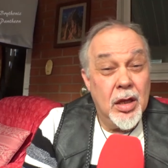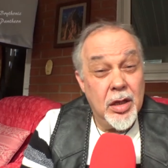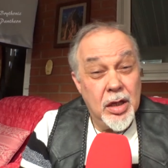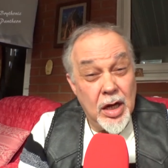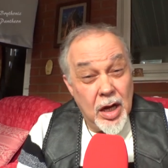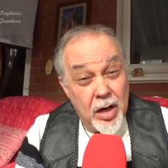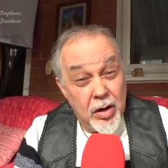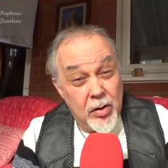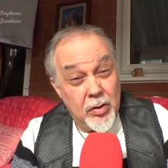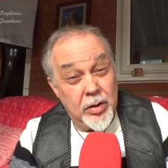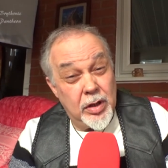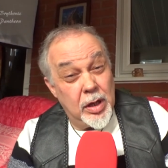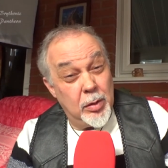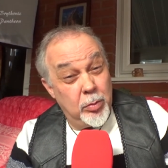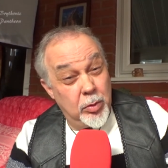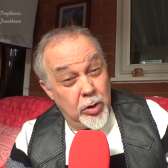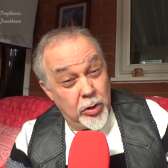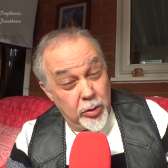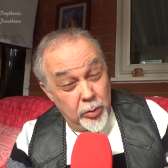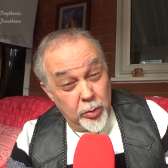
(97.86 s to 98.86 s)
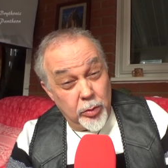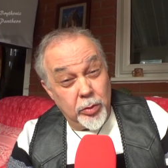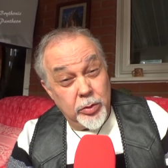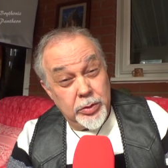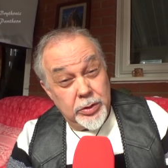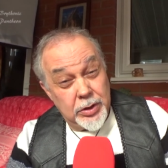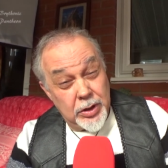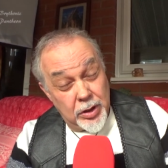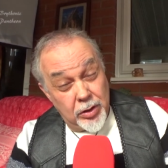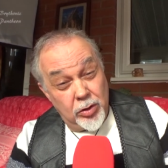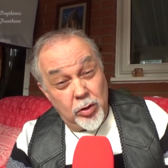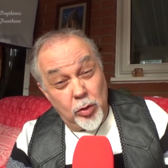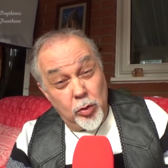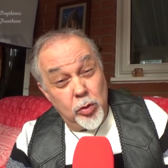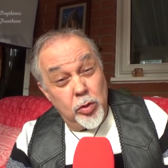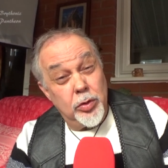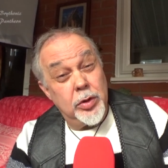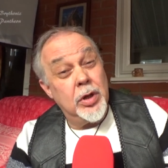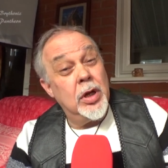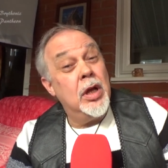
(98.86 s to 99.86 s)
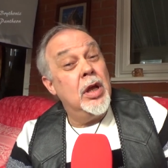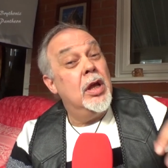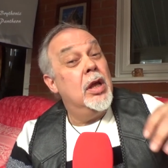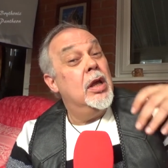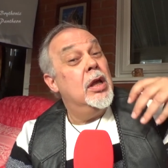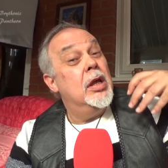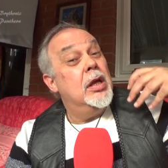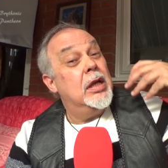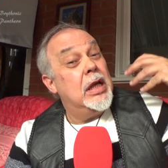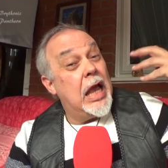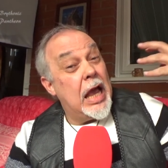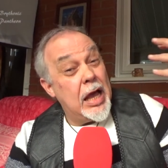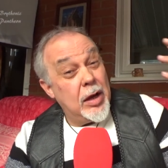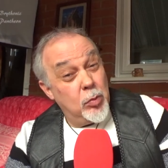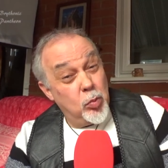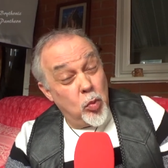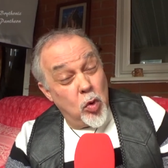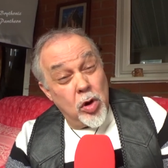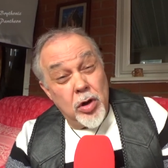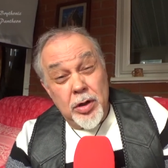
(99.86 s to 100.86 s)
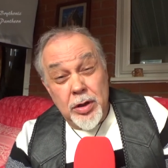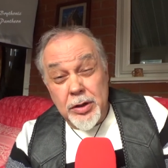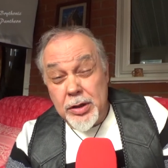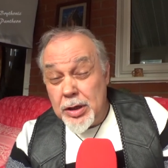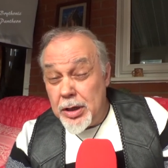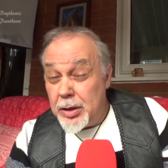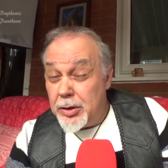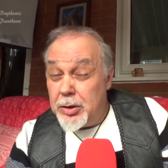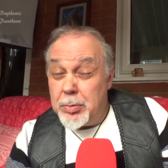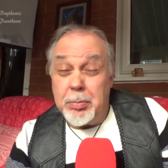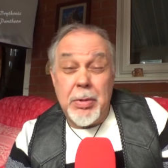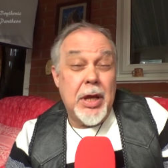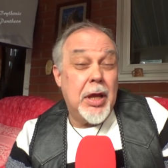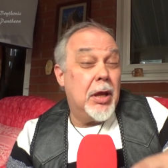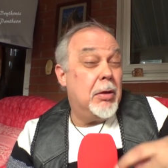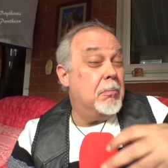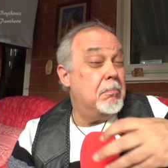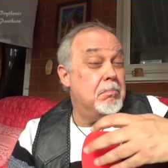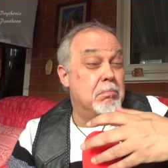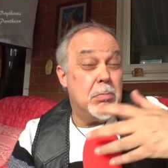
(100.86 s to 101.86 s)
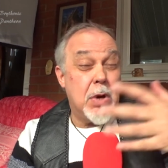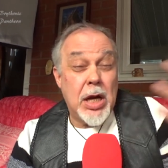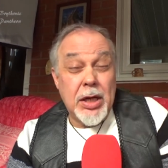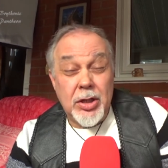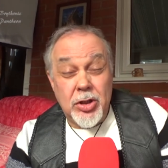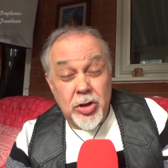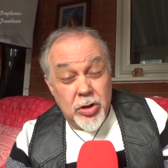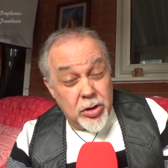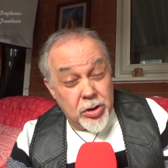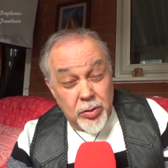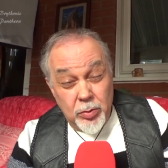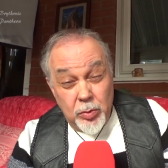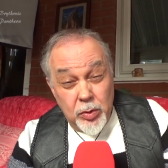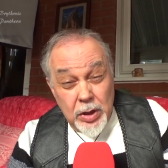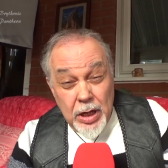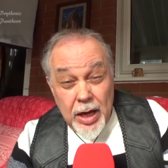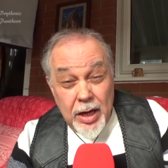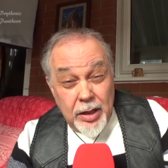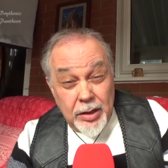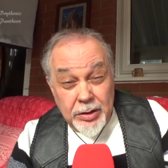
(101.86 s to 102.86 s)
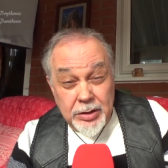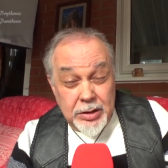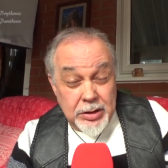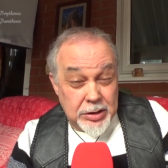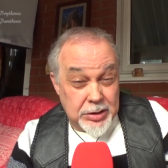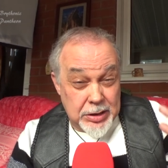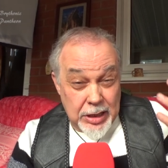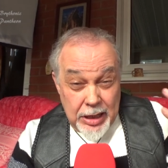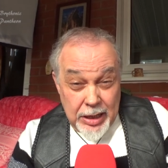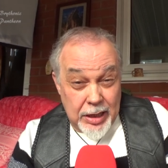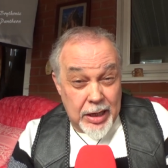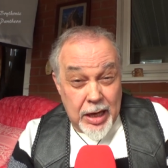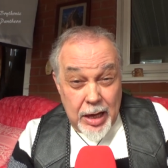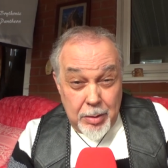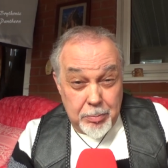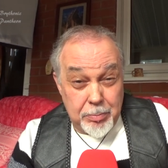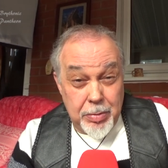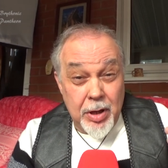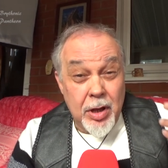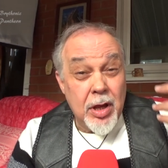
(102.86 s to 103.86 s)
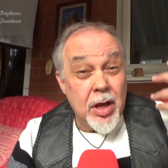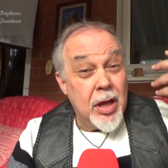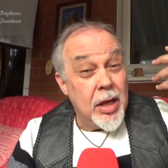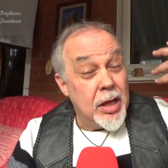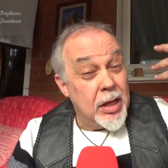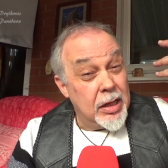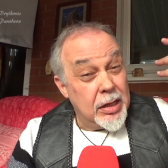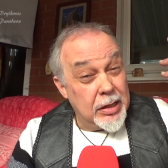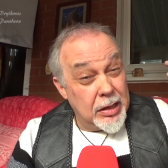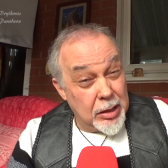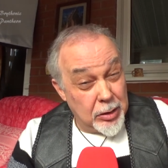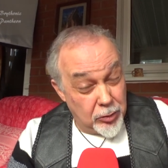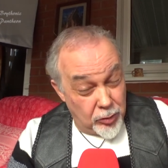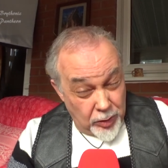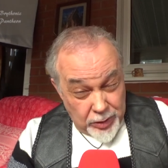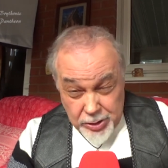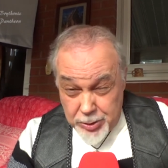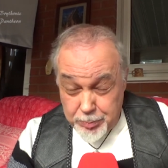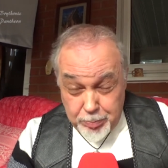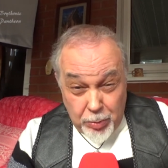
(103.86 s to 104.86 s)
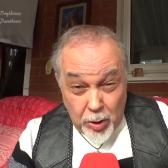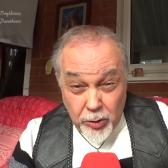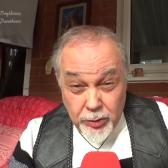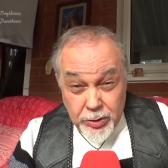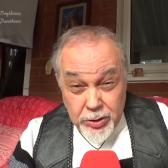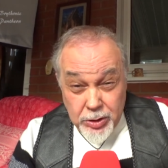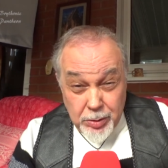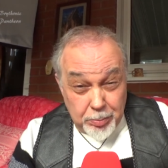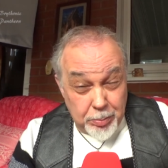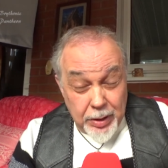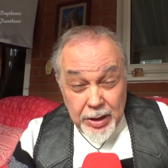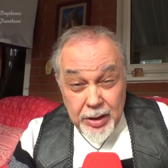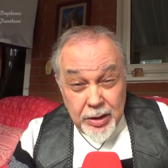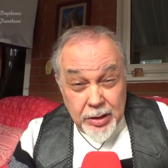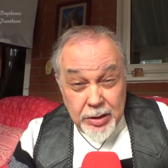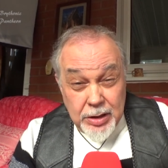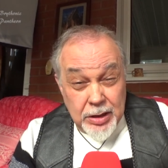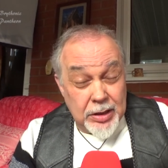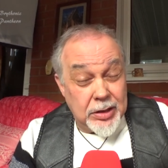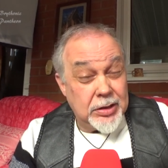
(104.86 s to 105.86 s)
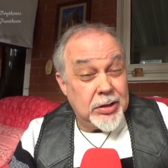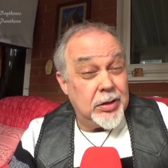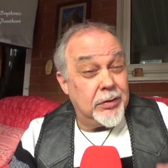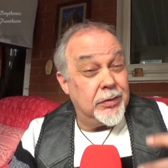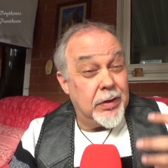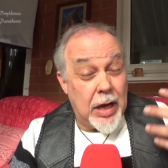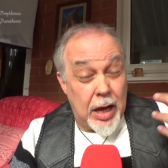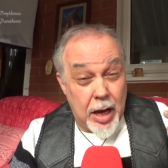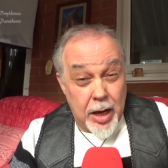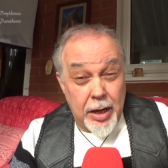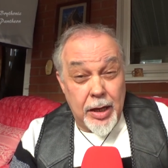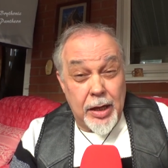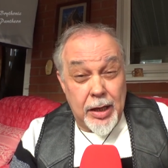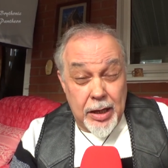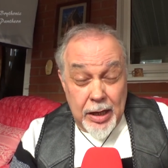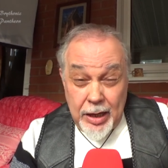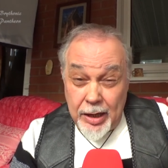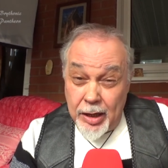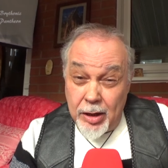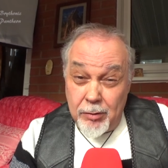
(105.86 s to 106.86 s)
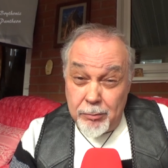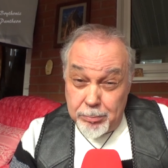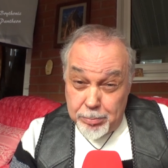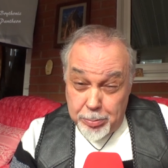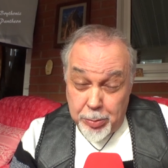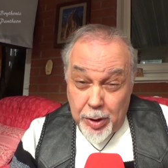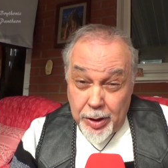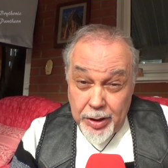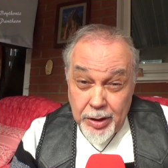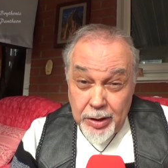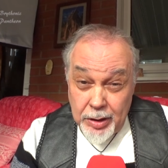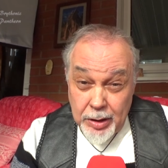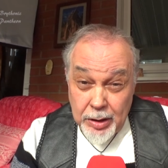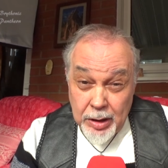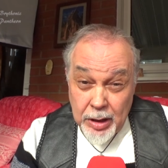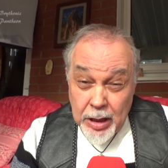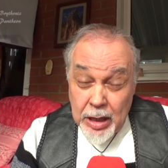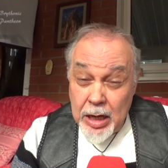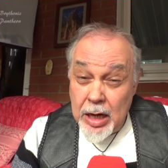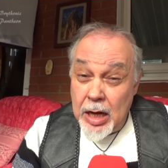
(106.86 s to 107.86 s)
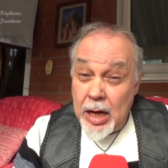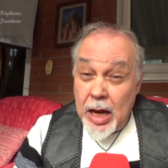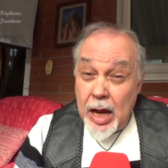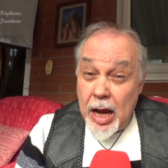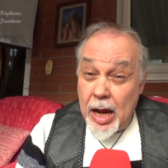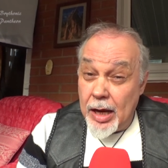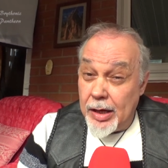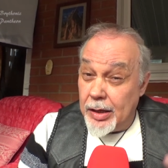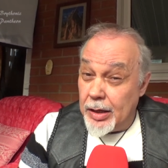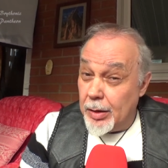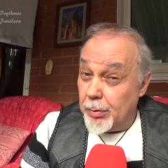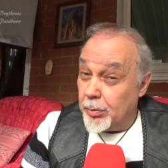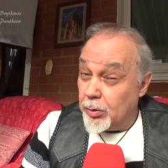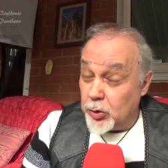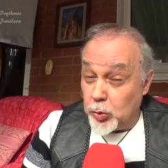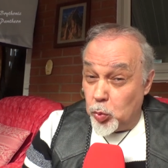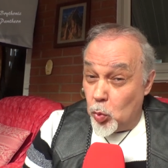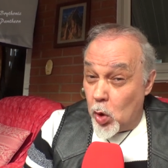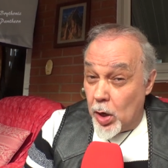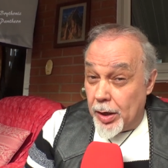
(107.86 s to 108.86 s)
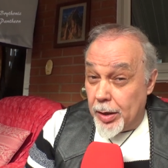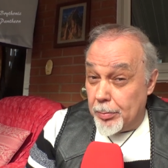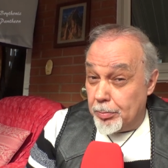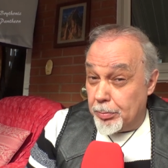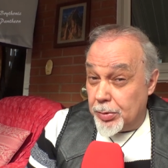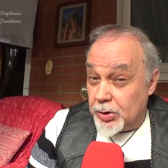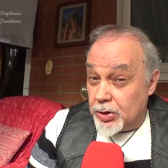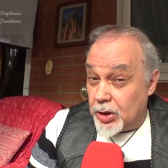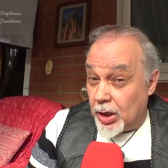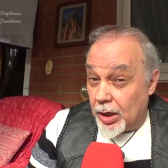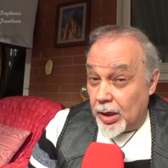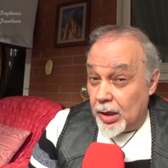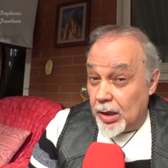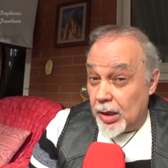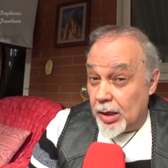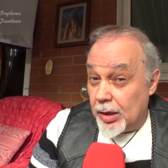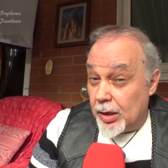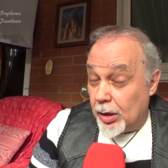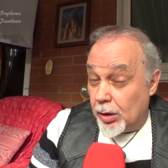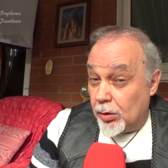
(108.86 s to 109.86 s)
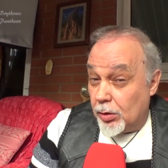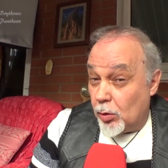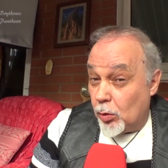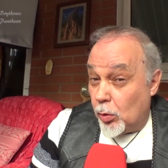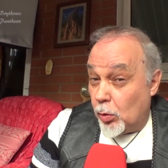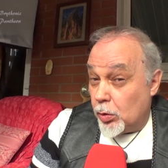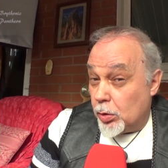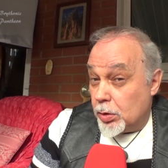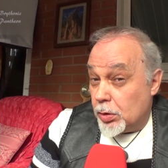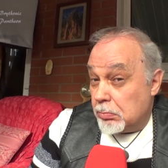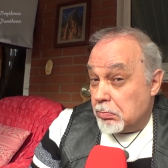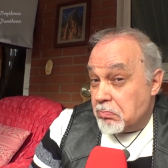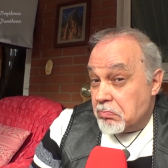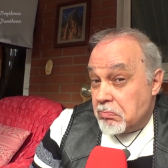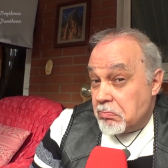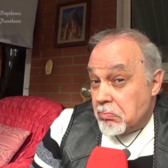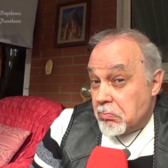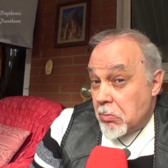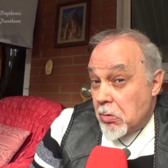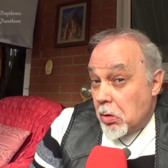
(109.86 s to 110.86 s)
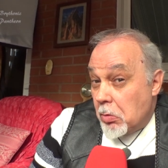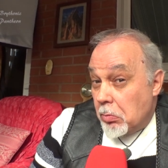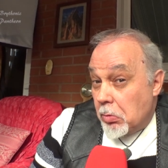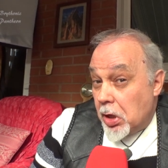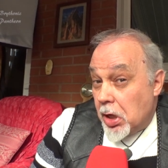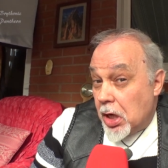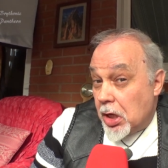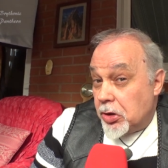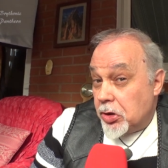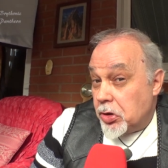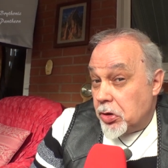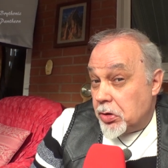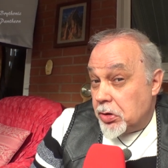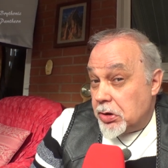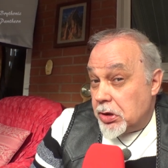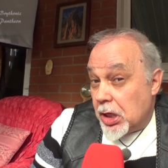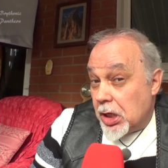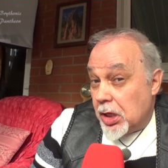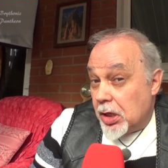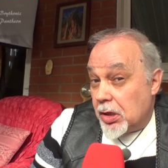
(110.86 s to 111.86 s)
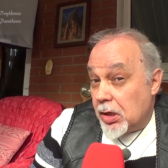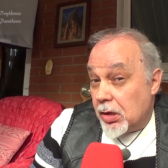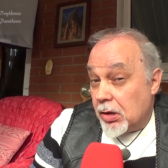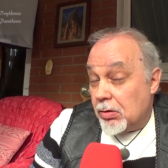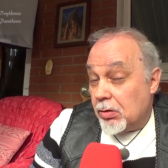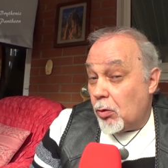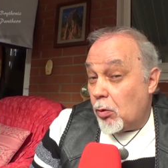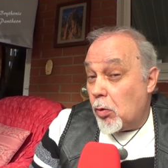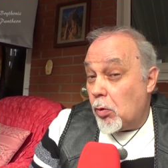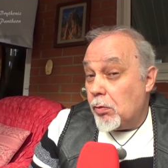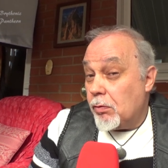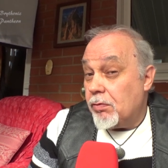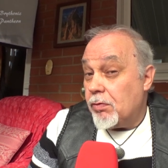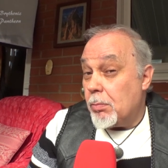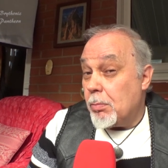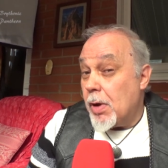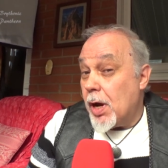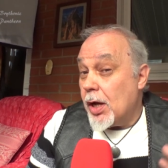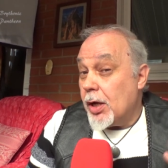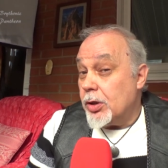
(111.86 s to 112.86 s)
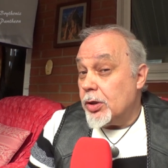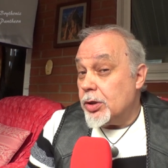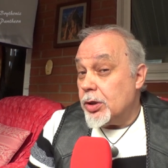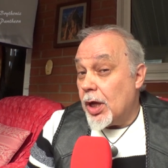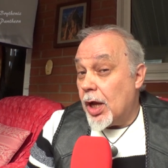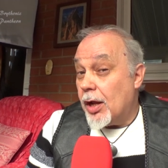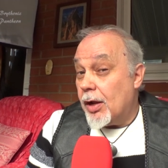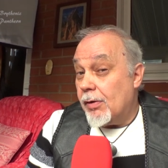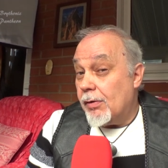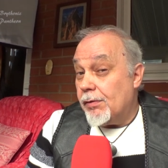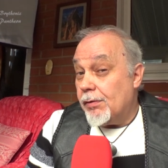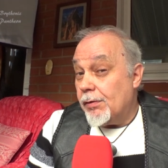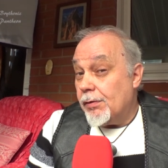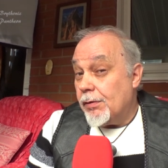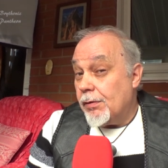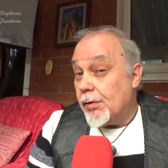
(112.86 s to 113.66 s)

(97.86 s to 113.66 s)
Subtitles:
Now, there were those that thought Cadwaladr to be much too young to take up the responsibilities of High King of Britain, and there was one in particular that thought, well, I should take the throne for myself.